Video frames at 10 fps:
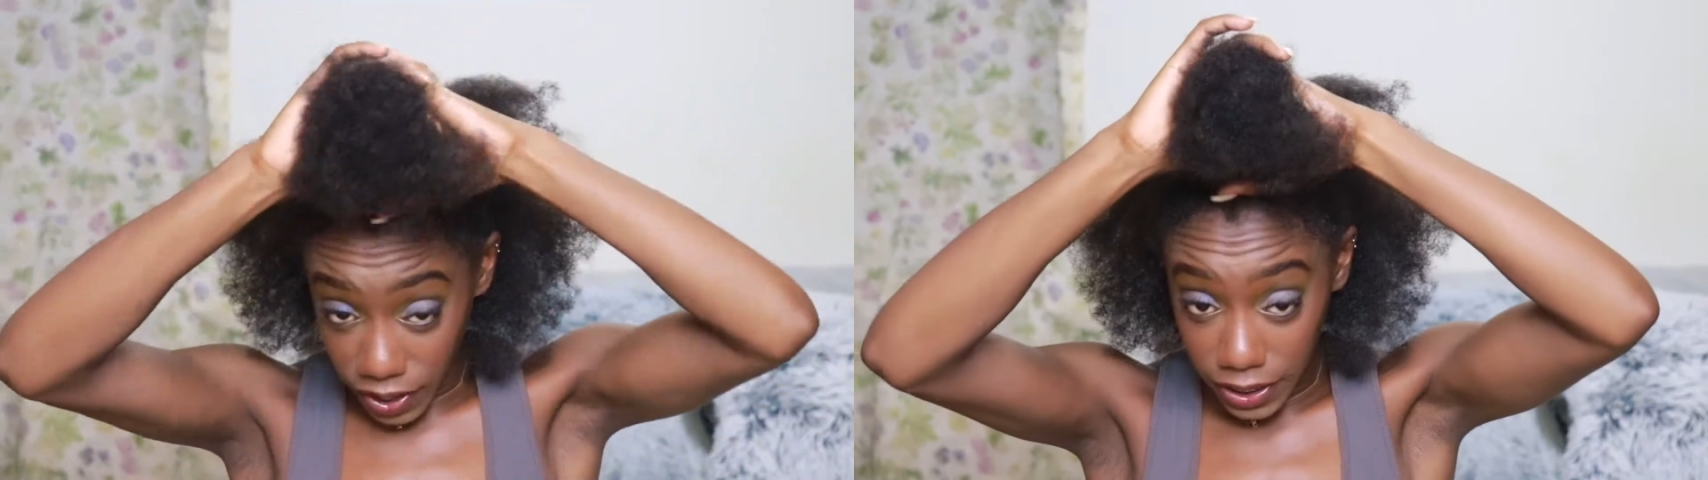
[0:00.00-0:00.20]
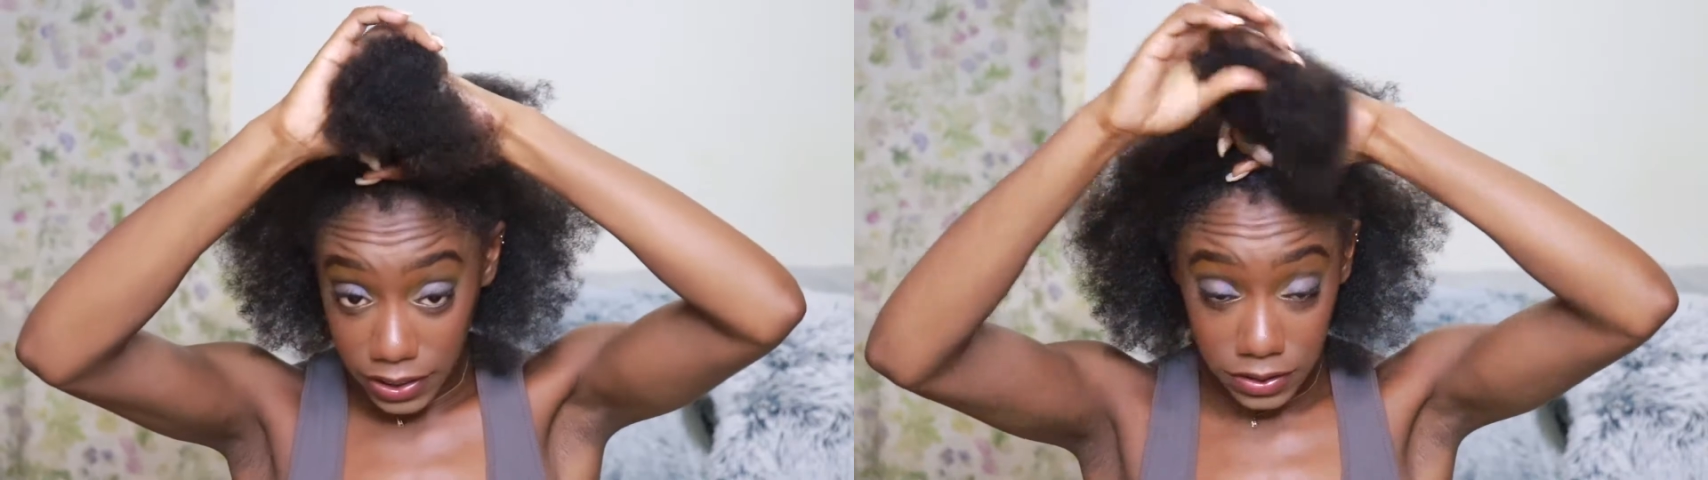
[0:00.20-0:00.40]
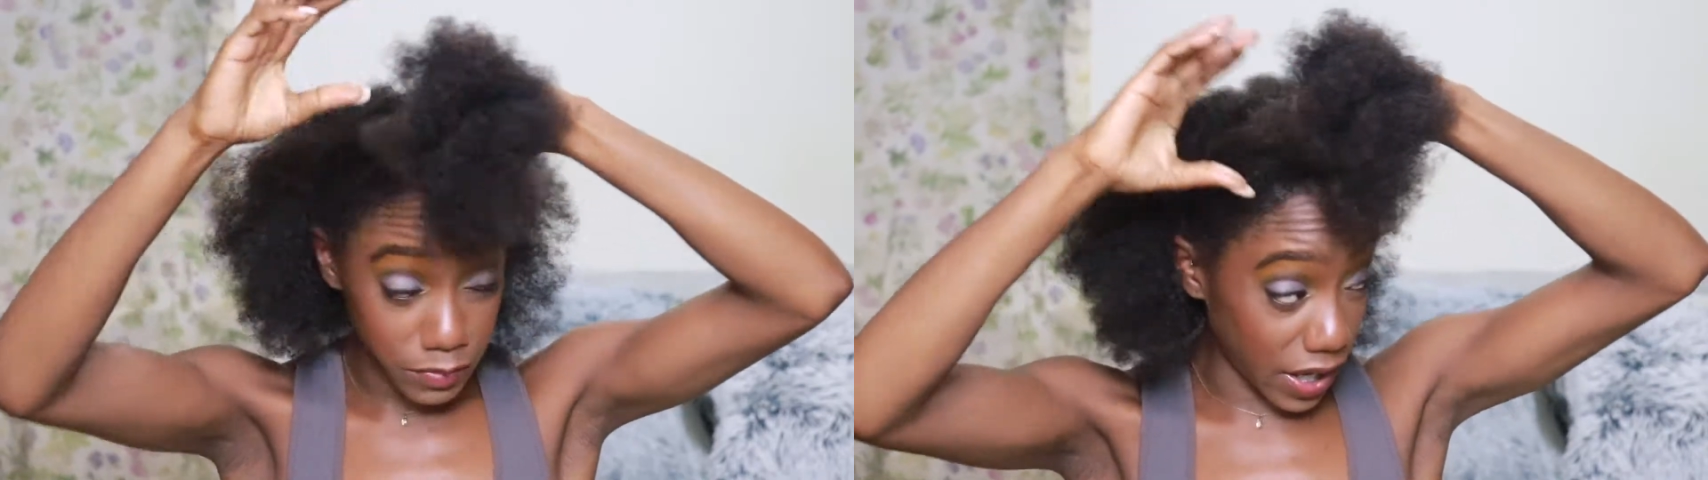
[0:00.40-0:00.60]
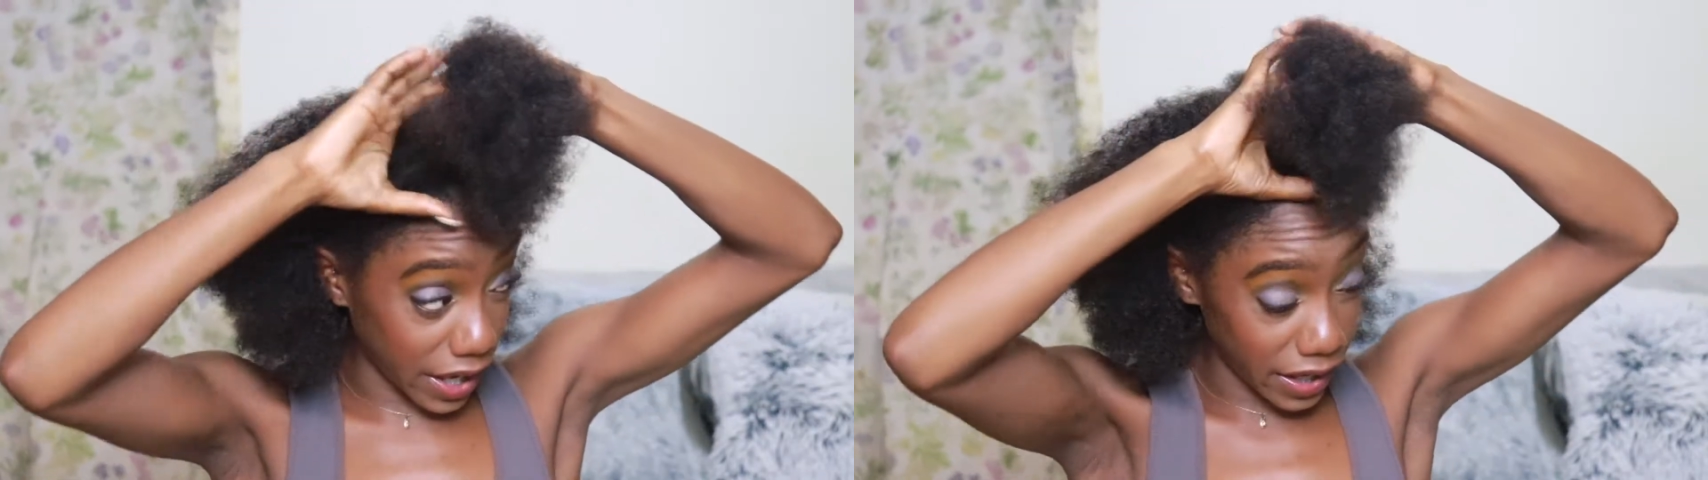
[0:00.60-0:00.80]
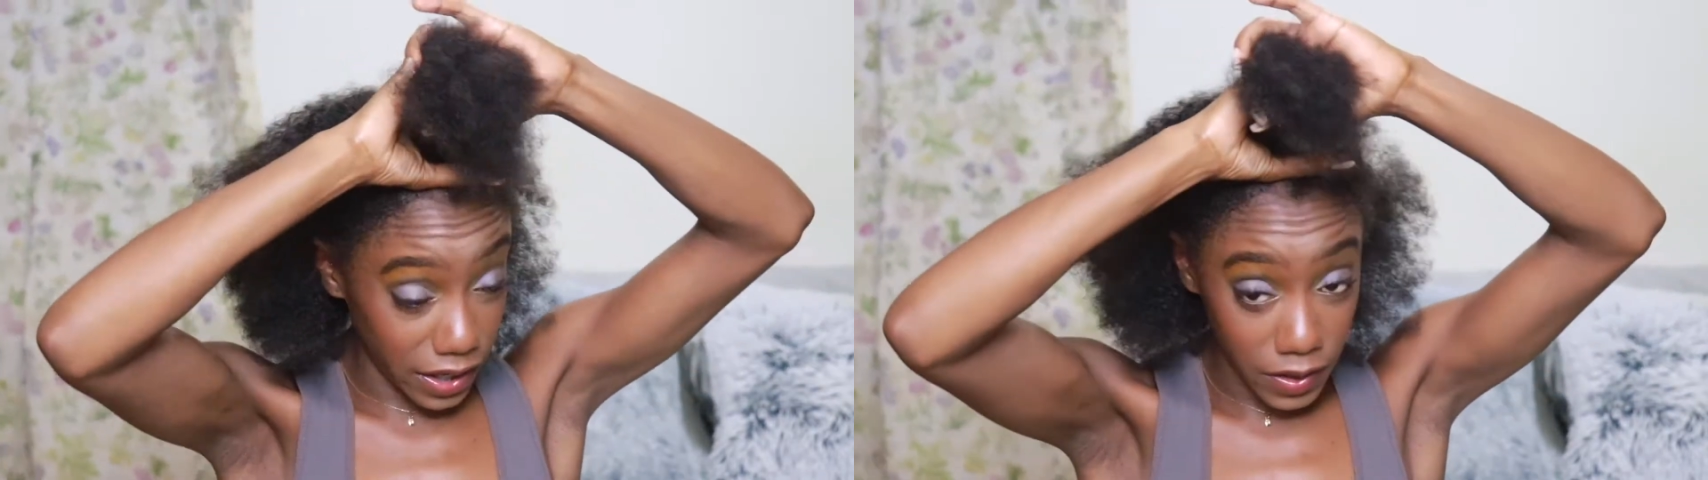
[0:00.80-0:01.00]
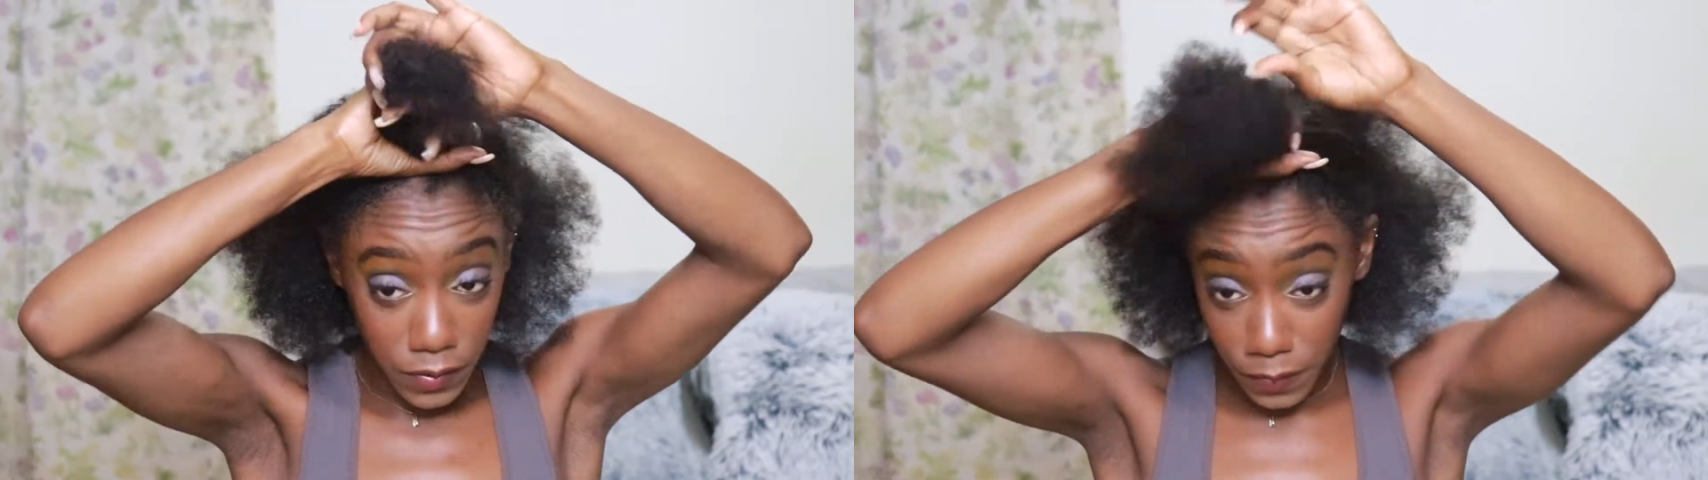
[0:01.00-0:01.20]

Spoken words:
as my